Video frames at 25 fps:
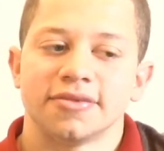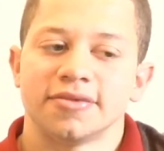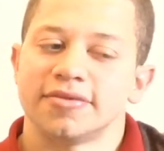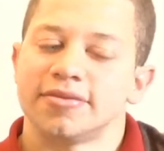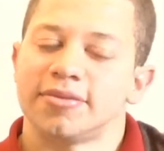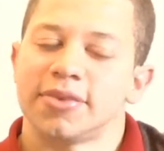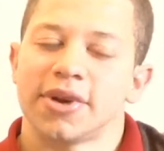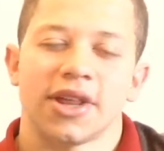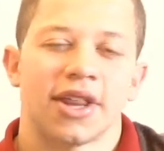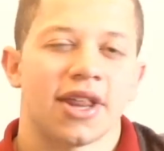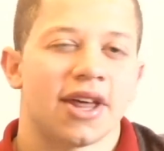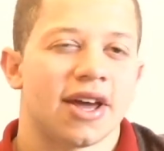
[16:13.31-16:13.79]

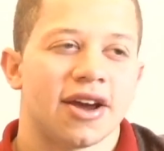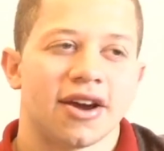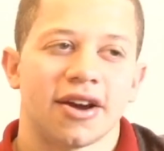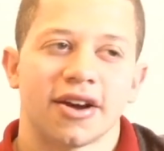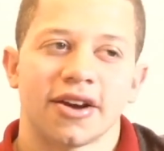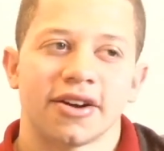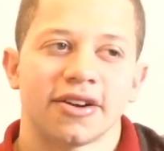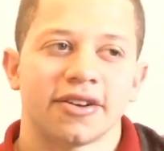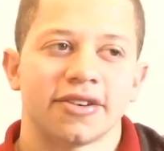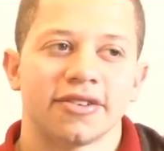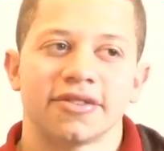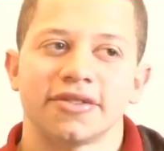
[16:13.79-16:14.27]
be
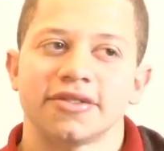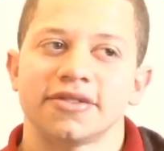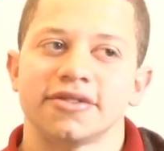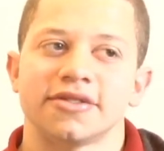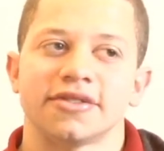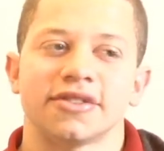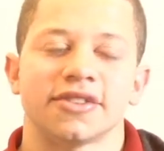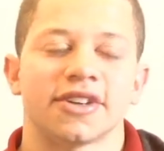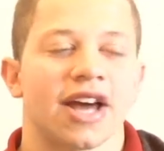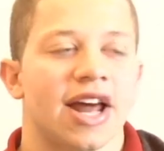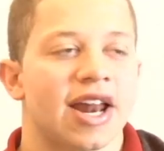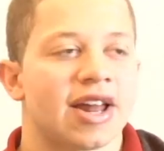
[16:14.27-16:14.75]
there
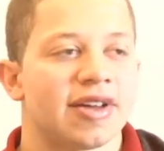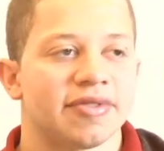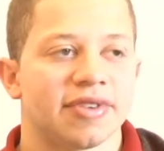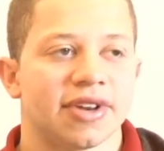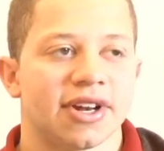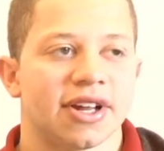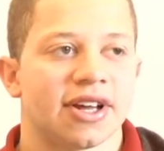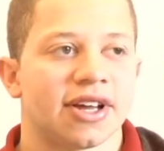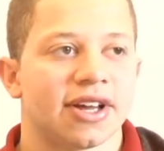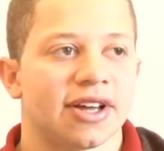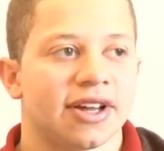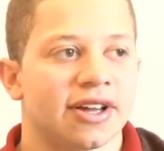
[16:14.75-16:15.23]
kind of in
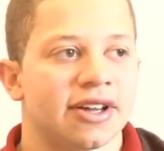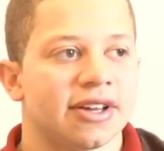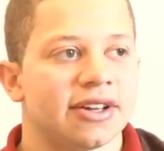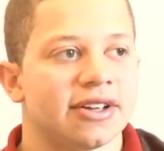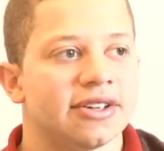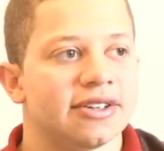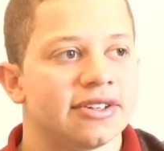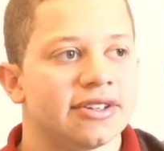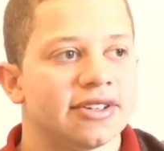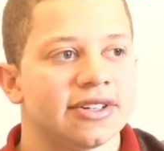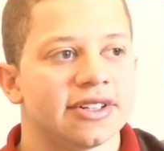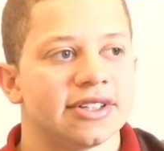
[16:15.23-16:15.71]
a
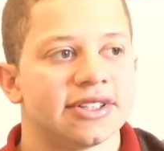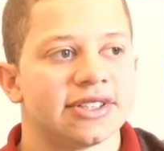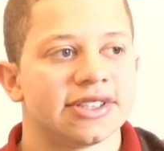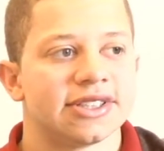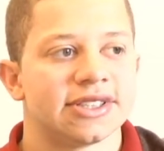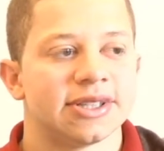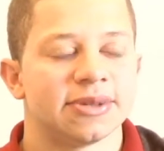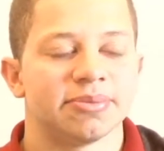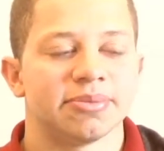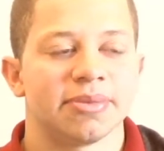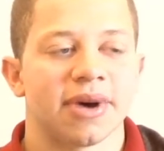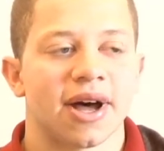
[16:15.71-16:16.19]

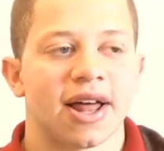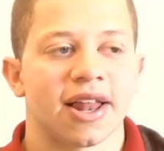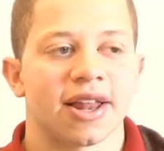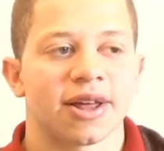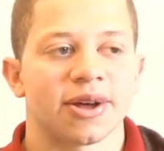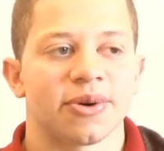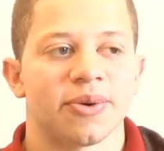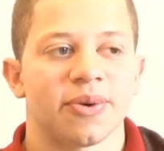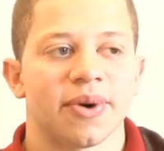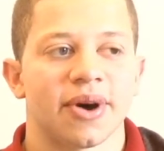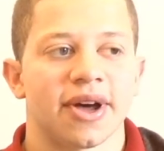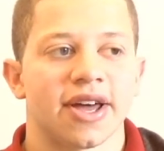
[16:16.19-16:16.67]

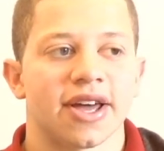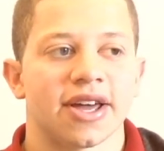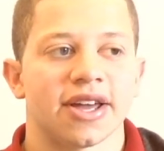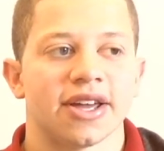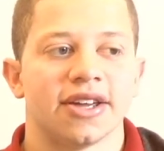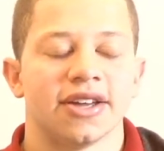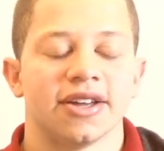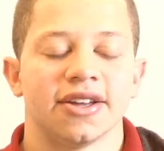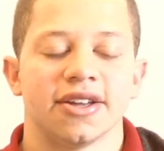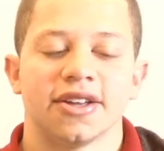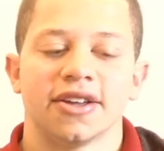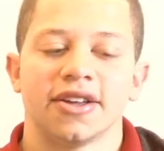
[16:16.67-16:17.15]
symbolic way,
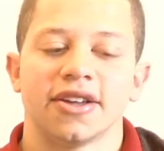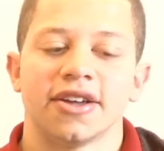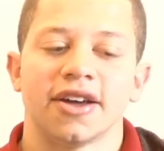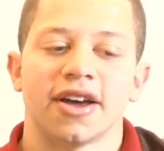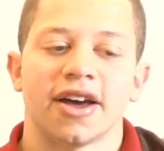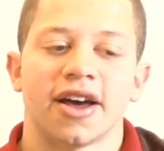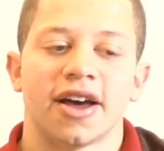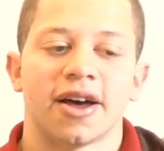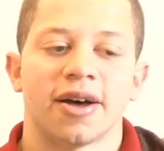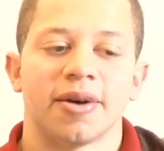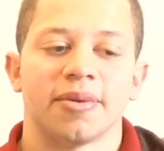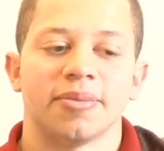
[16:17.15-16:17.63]

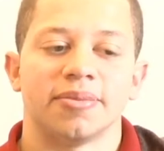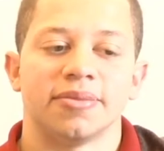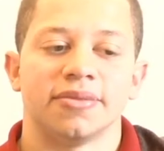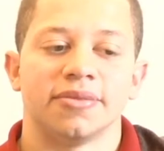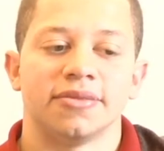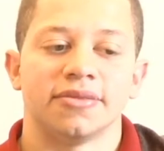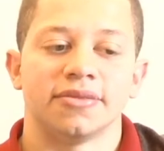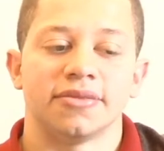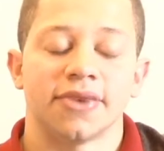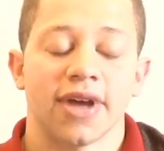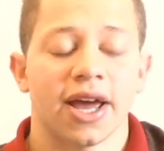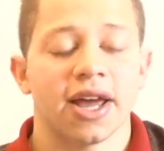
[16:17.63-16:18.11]
and
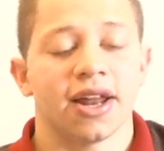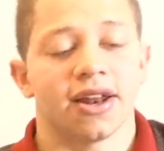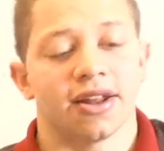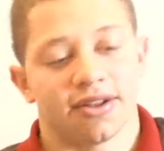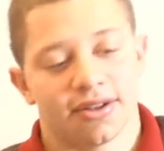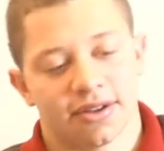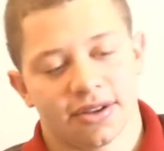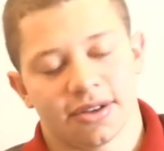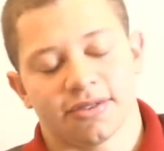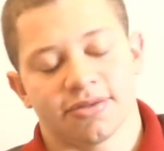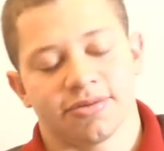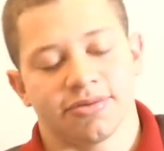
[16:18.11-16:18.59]
in
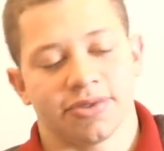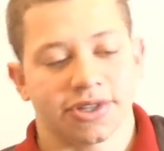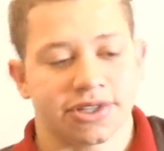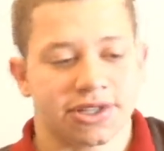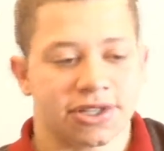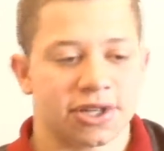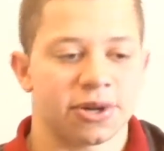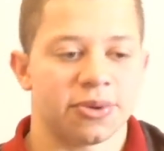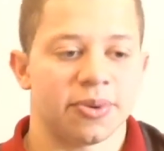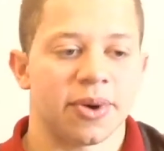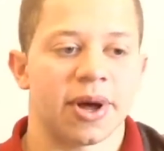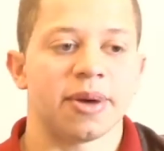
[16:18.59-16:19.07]
a
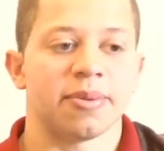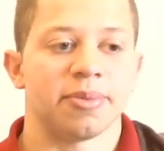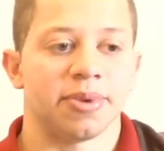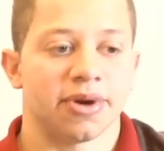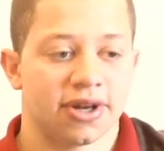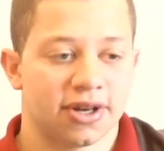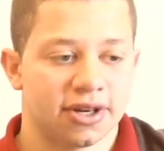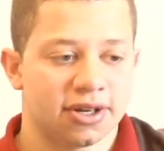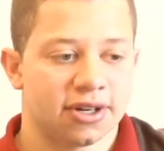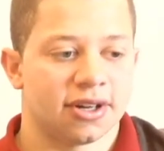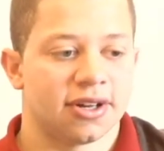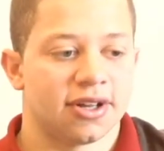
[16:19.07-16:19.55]
physical way,
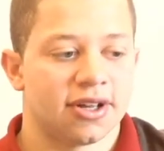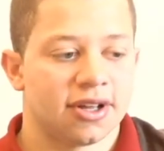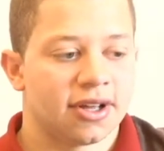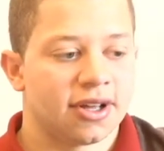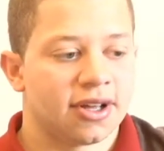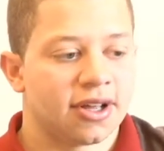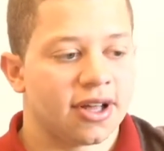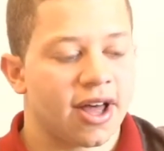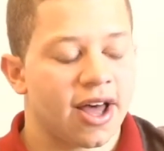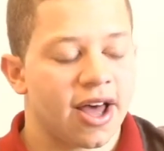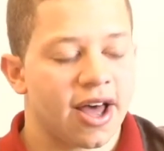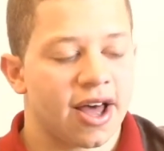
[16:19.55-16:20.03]
but
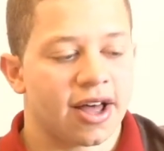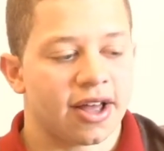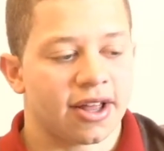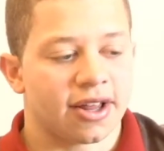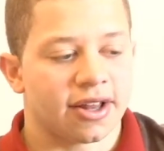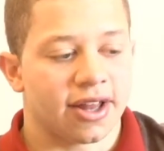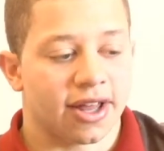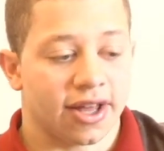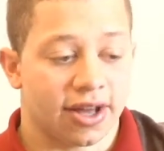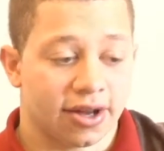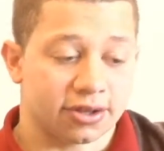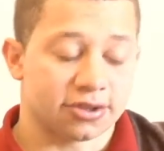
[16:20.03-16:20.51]

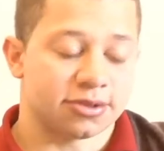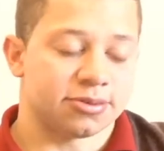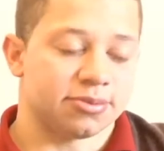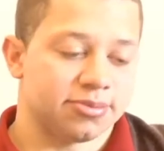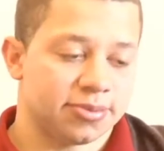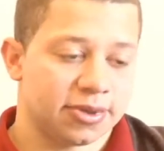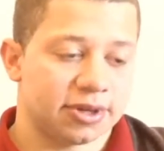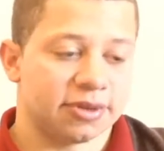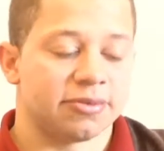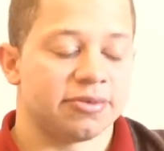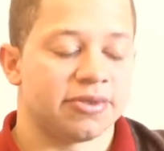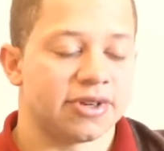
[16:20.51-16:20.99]
like also
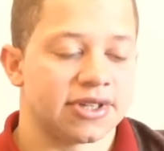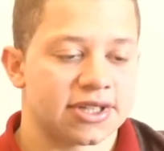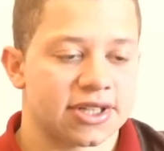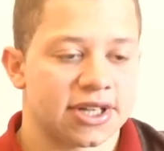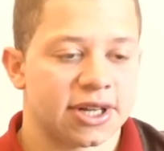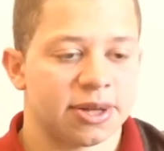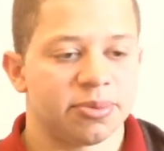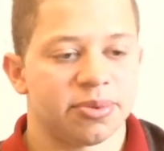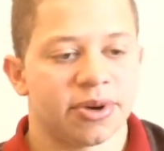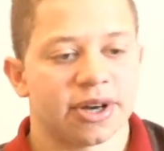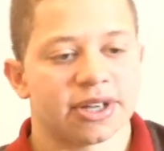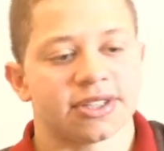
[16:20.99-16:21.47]
being
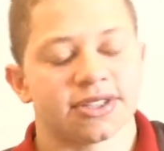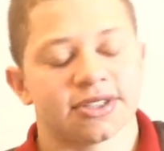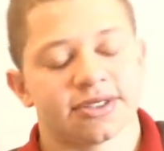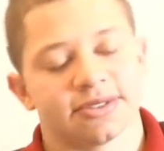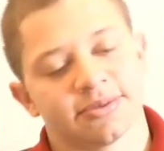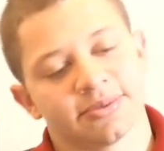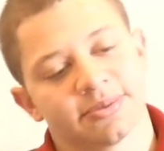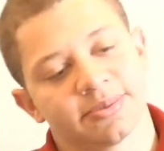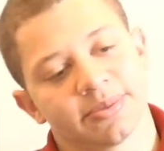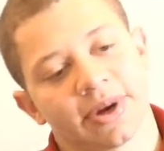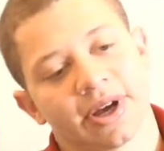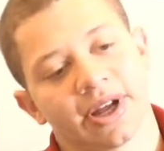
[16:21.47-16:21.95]
physically present,
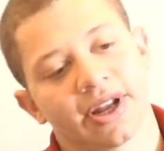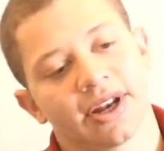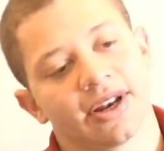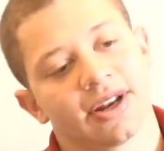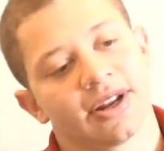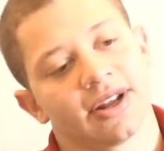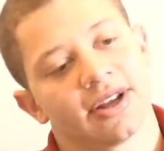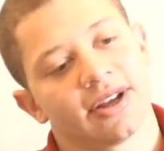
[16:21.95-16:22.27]
but